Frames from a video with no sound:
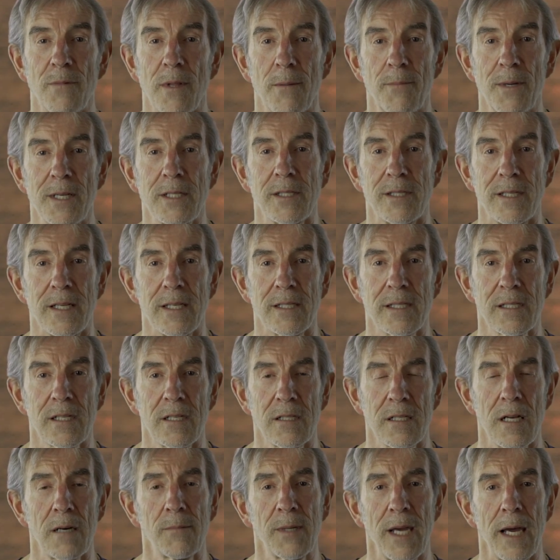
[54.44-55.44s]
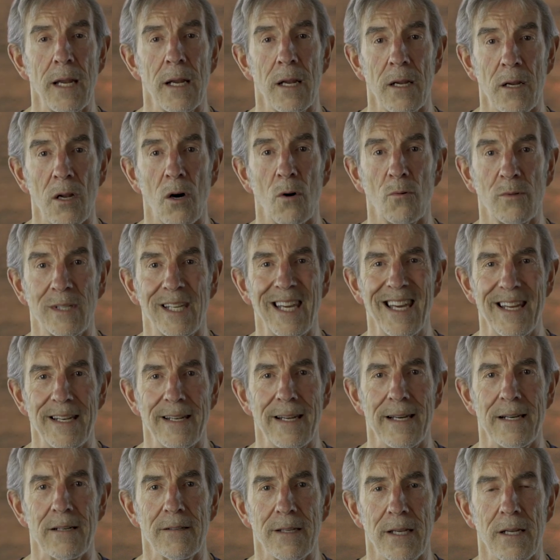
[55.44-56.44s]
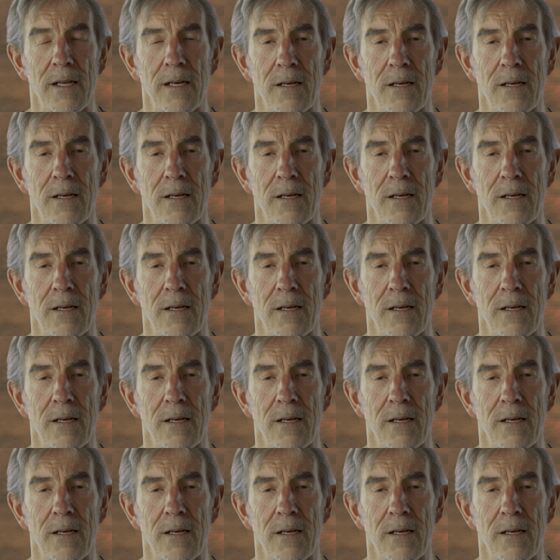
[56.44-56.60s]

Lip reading: from the business because I'm getting an old git now, you